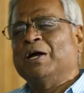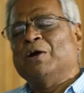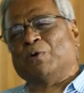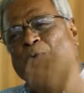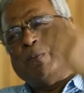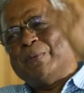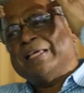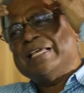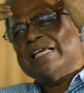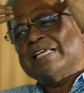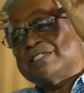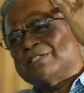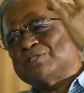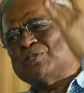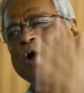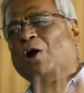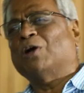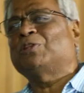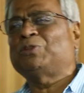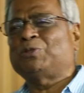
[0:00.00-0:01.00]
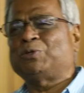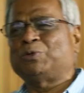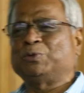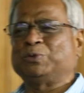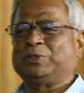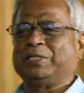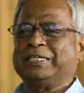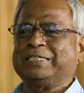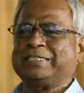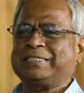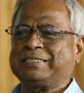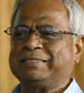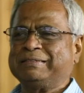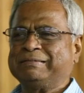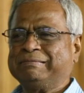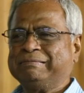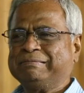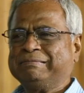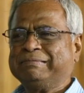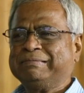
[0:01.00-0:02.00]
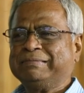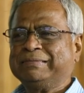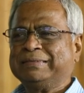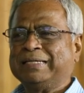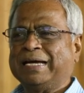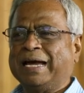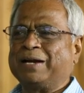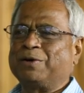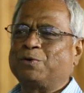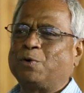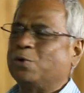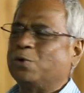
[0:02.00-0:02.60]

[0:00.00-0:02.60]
Nobody has thought through this and